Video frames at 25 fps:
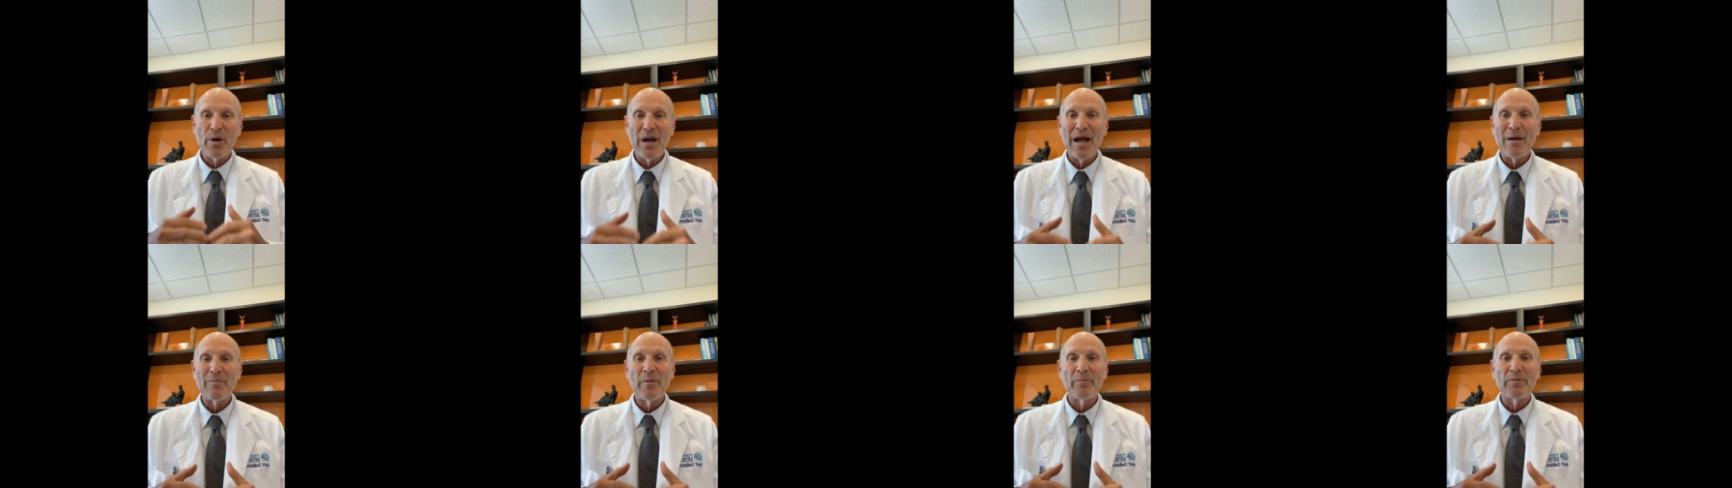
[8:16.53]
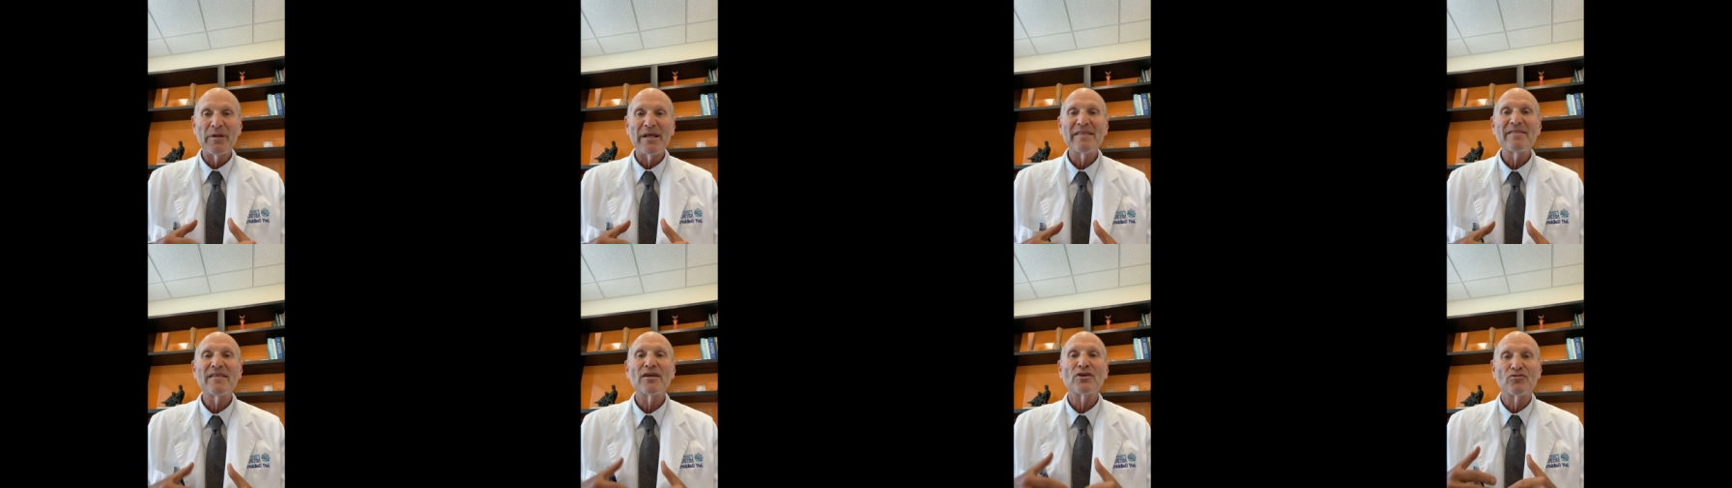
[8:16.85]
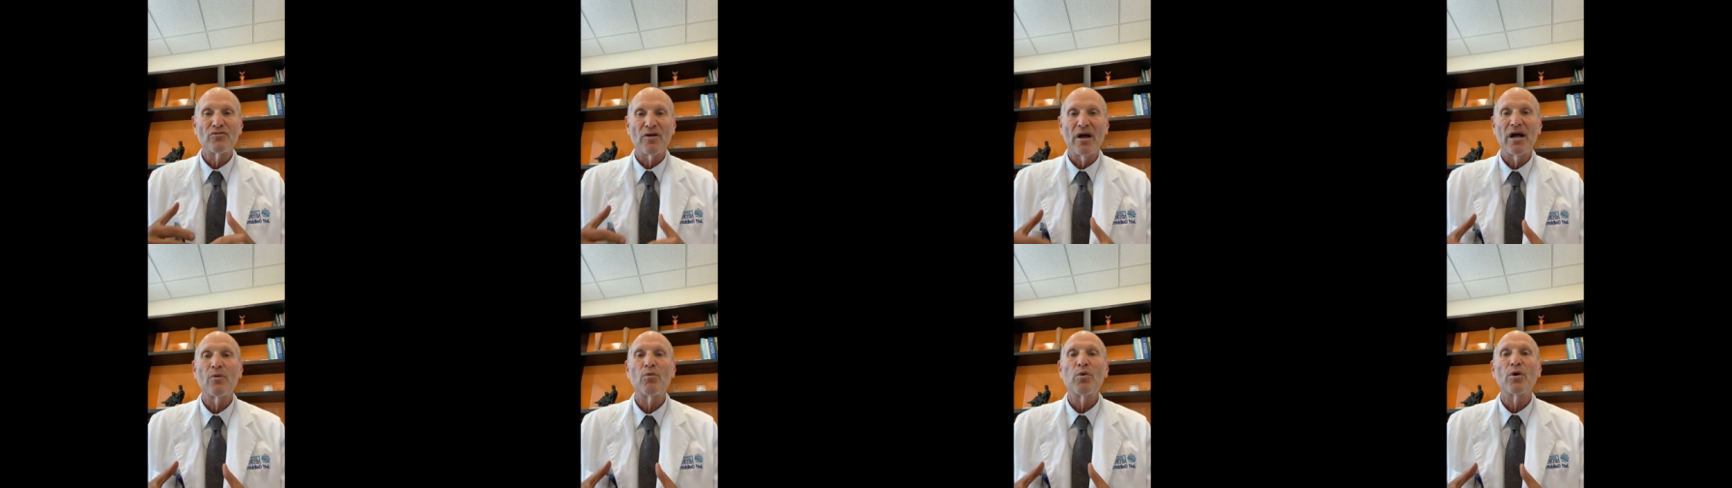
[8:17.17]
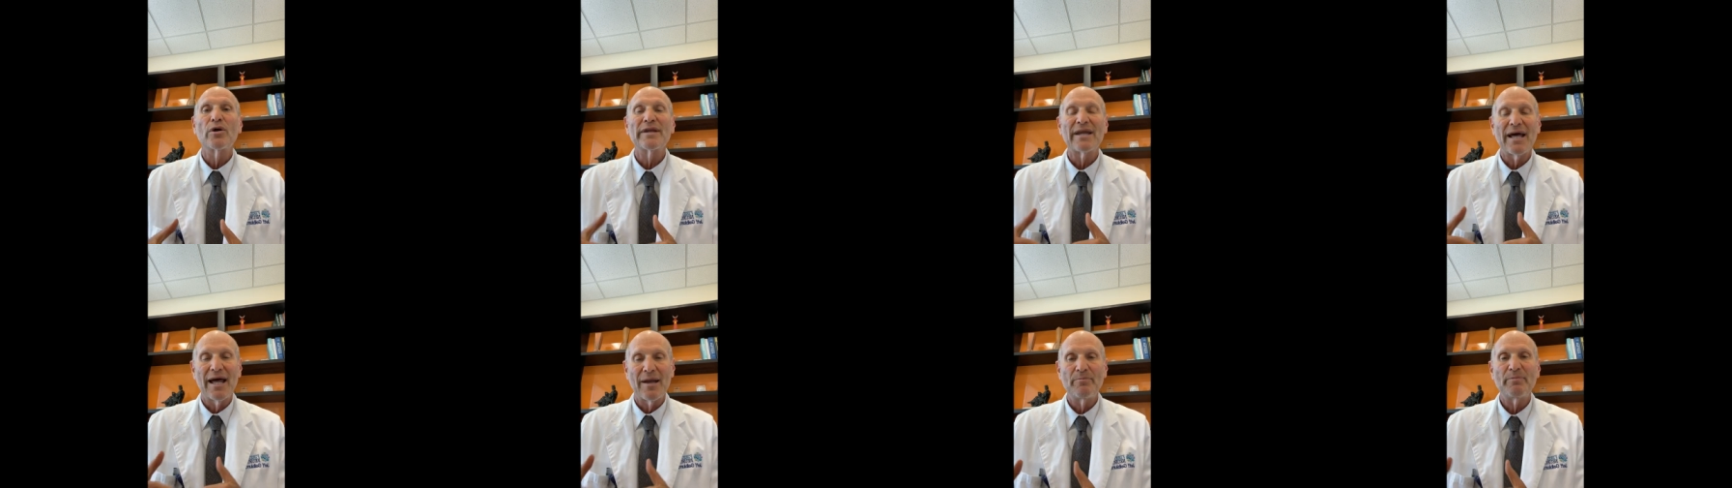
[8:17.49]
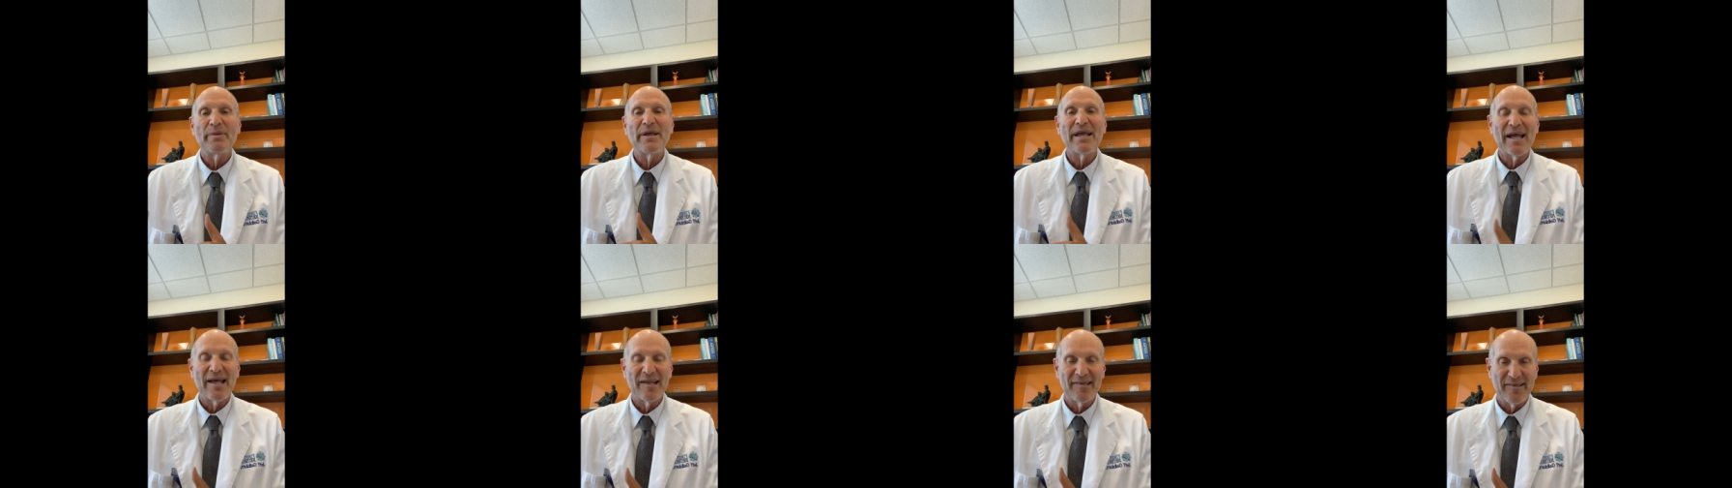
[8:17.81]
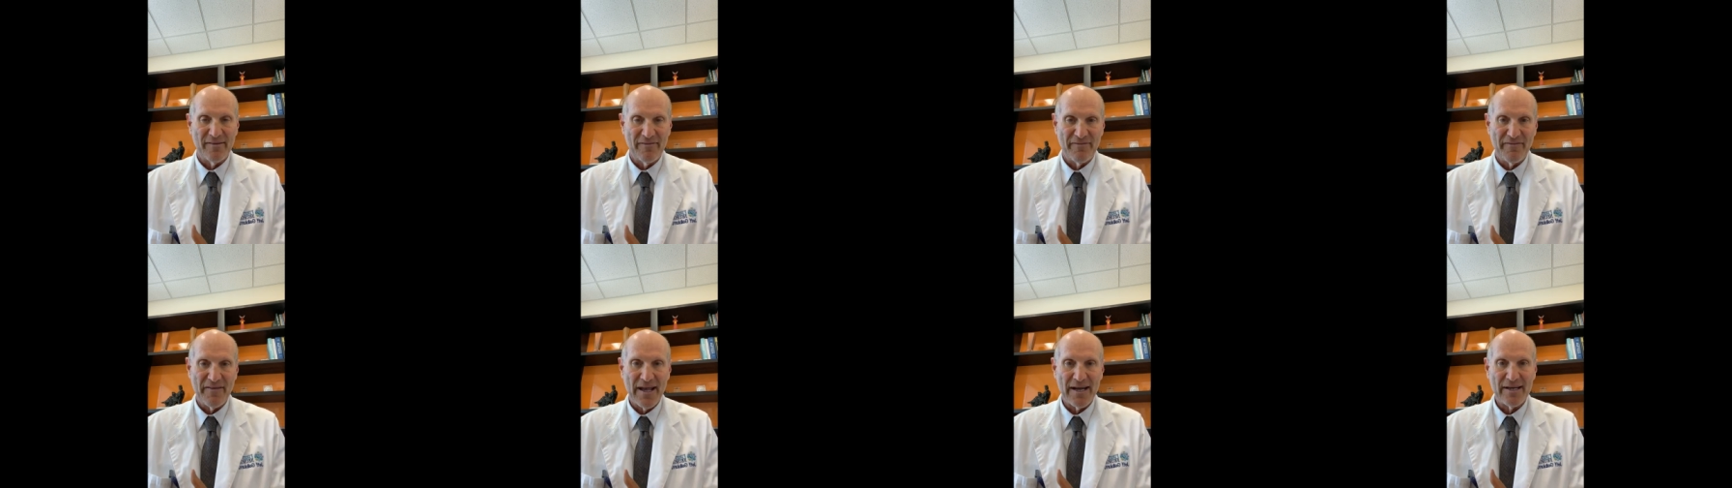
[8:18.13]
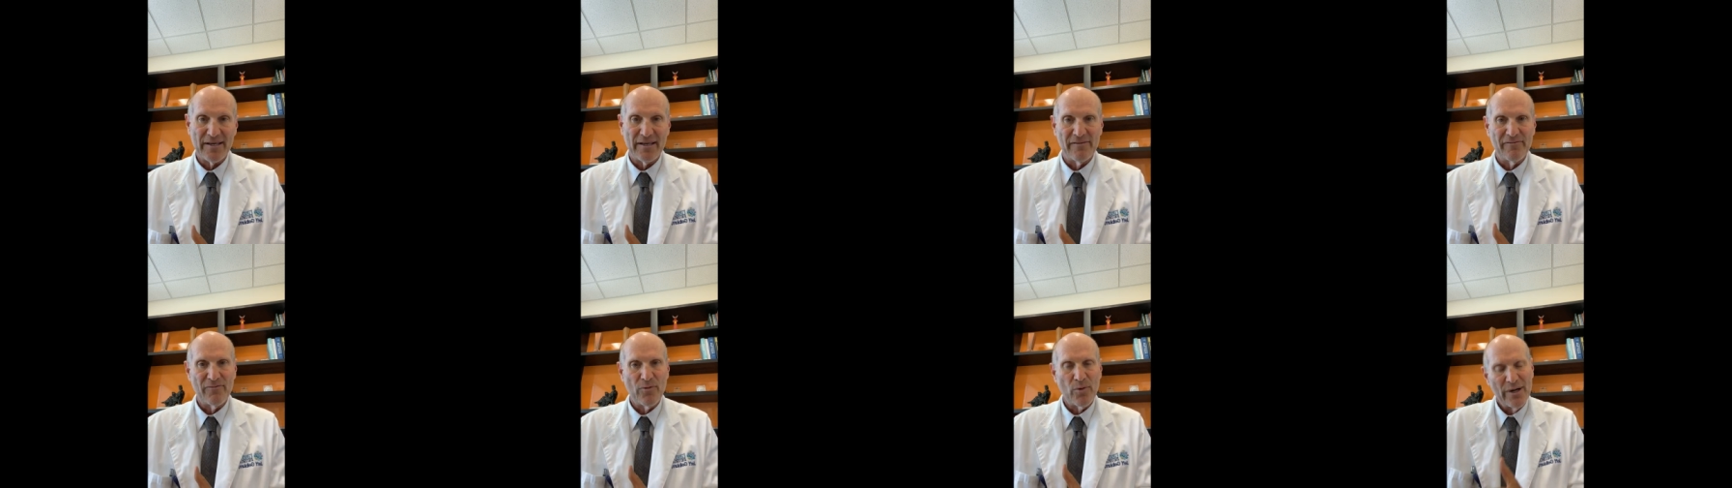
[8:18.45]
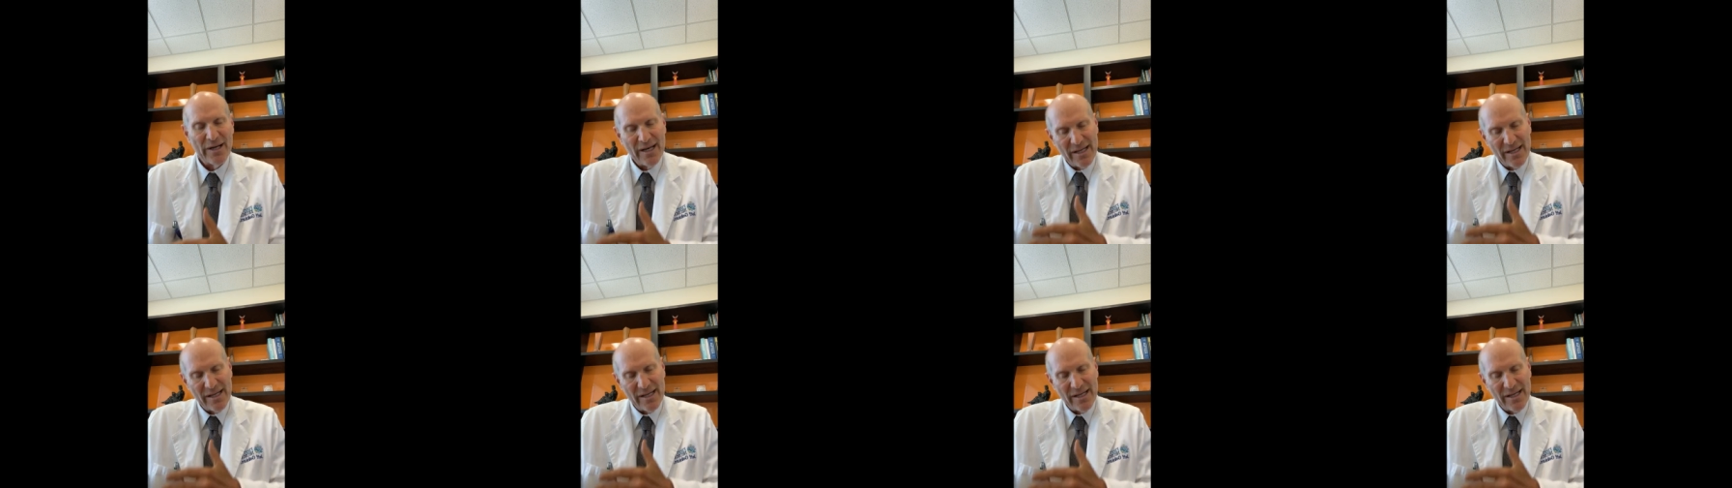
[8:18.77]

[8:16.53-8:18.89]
probably the drug will not be as effective,